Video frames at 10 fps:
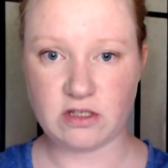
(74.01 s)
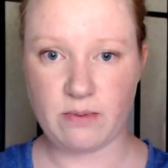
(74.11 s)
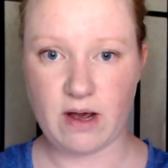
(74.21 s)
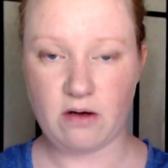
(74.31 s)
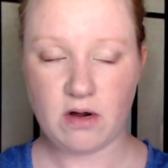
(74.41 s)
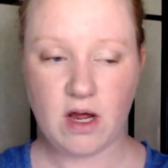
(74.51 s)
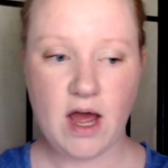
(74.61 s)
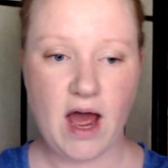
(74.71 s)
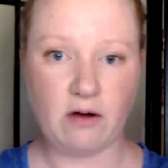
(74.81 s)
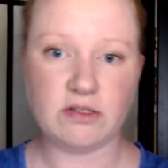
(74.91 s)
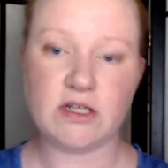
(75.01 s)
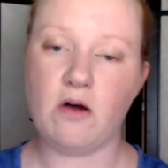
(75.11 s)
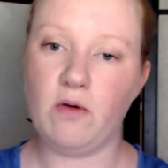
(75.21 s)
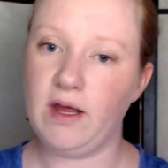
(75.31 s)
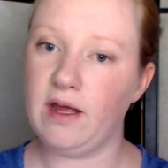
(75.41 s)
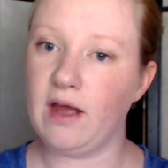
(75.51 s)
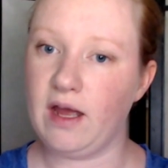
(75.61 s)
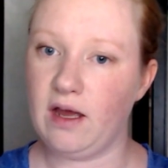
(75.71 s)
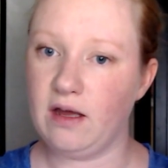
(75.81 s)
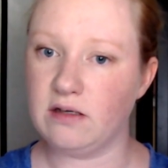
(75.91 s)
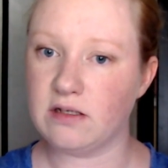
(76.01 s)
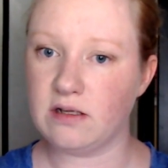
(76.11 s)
about how it's going, and